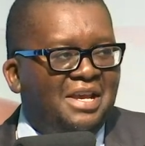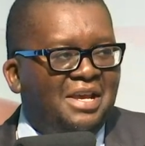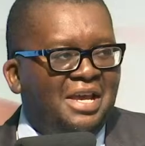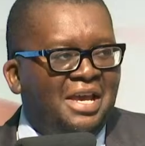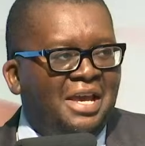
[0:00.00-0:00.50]

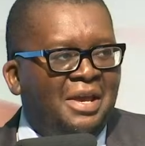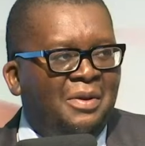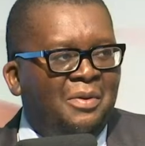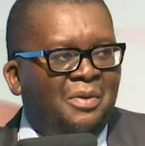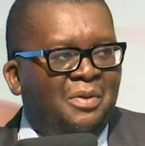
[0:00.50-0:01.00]

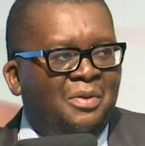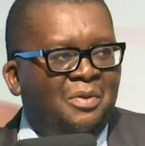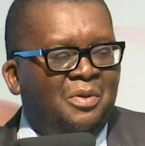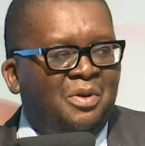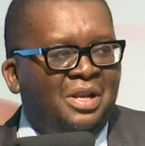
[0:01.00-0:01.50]

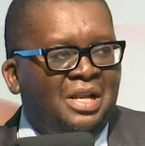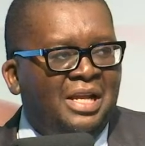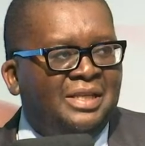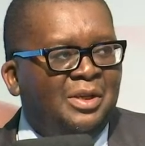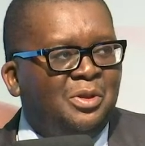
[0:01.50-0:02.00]

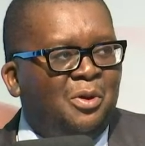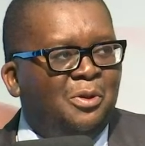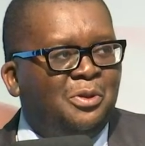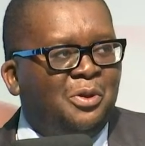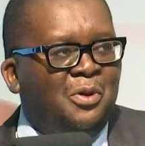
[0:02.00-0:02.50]
Let us
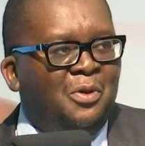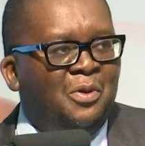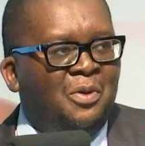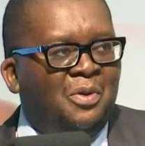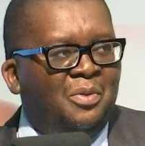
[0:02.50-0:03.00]

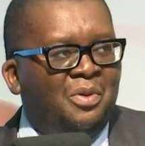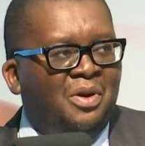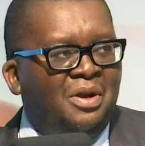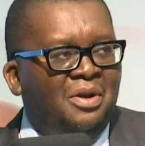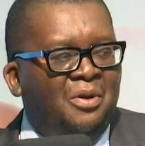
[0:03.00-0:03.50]
also,
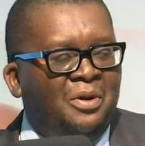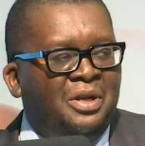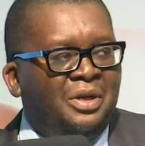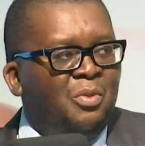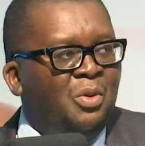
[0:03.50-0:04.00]

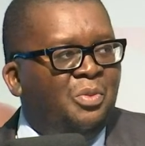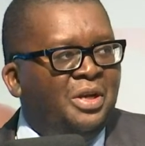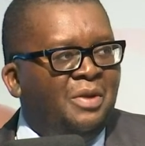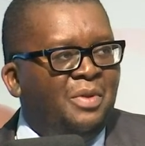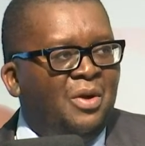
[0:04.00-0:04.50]
Honorable
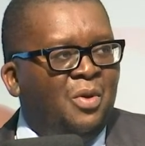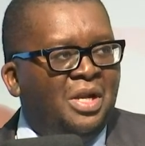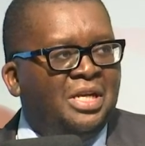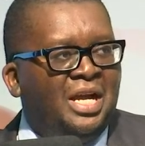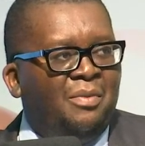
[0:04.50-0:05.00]
Premier,
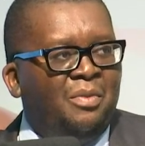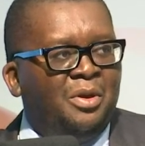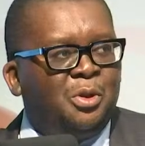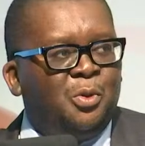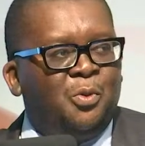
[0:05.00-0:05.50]
welcome
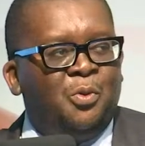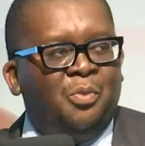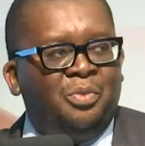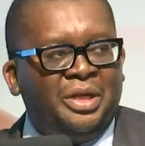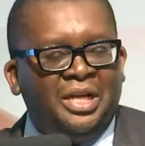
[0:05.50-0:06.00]

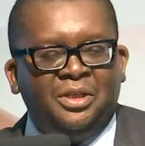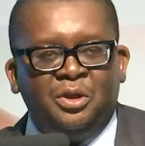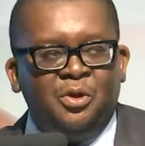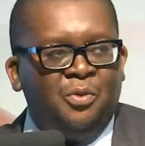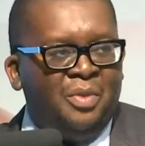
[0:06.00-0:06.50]
two brand
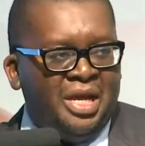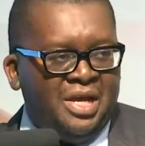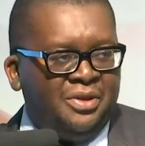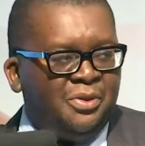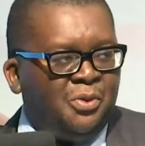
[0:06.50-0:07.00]
new
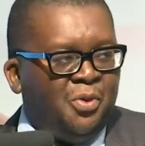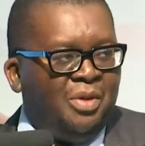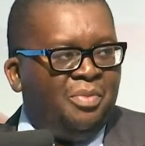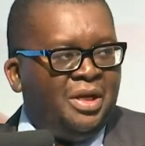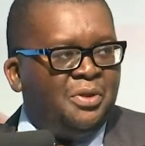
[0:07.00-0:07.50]
mayors who are
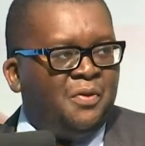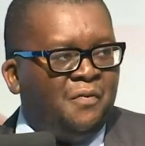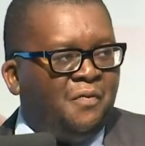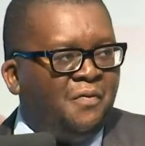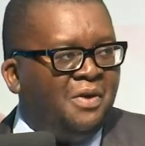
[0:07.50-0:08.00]
part
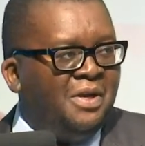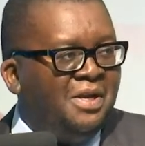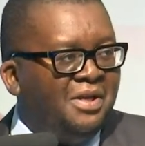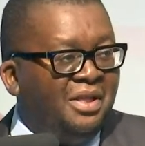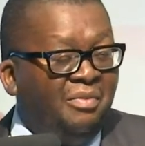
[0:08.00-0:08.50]
of
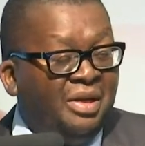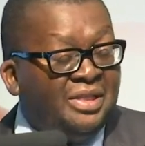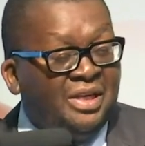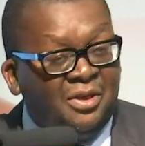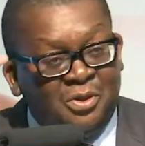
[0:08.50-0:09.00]
the
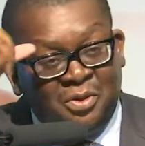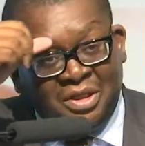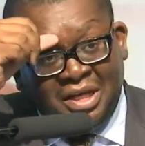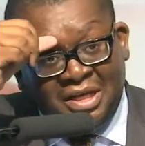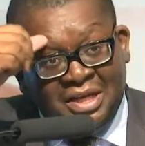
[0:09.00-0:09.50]
meeting
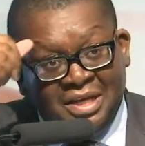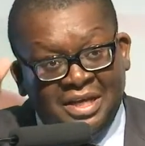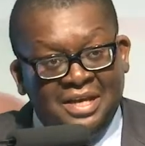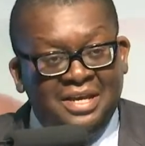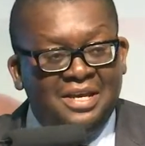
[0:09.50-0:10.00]
today.
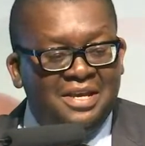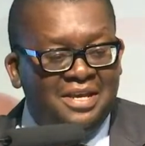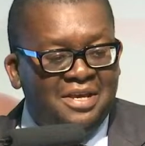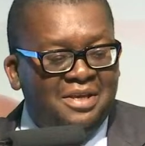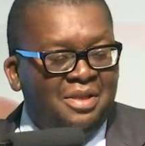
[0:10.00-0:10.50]

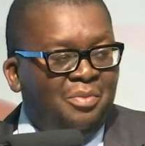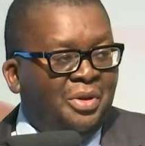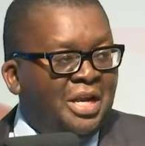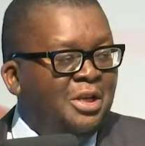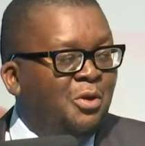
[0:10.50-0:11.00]
The
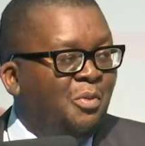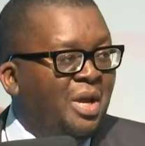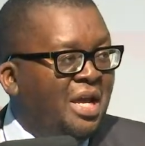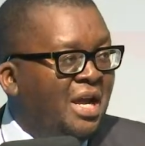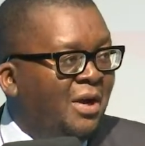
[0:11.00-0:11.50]
brand new
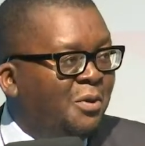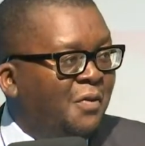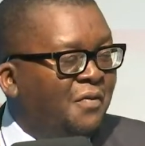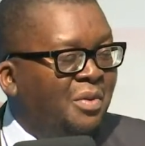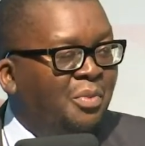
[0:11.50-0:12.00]
mayor out
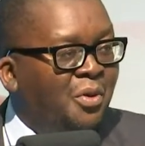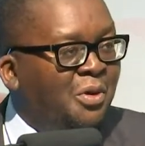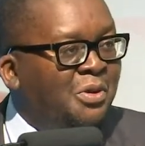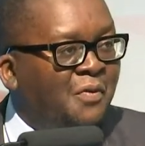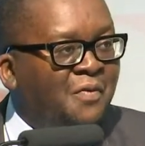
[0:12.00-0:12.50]
of the
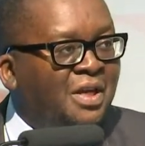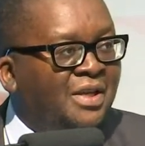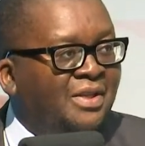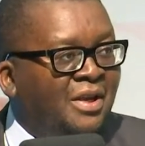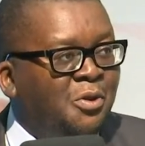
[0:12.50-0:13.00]
box of
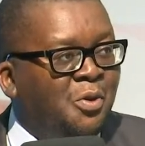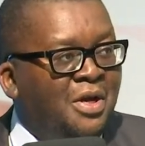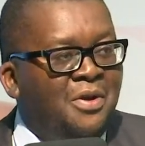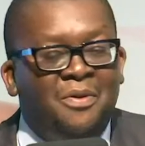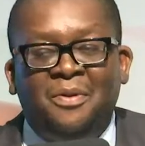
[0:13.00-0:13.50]
King
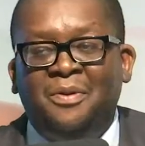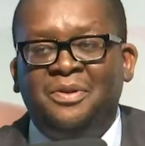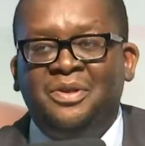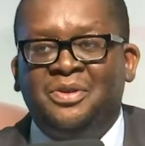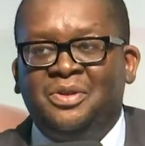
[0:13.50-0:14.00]
Echwayo
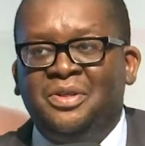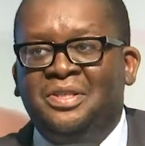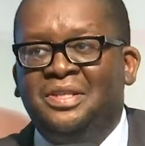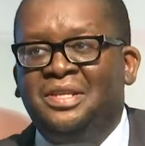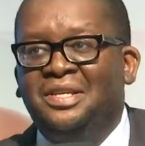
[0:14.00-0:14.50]
district,